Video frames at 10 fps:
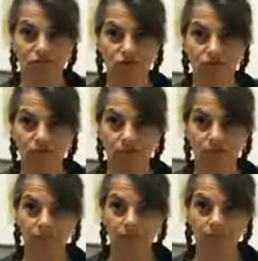through,
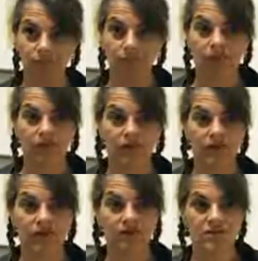
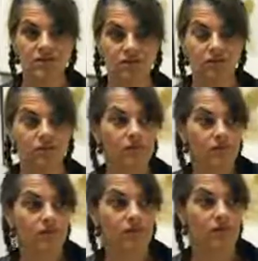because um,
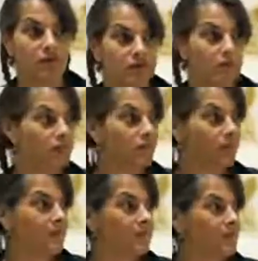you know,
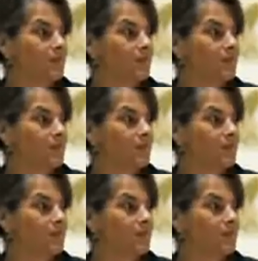it's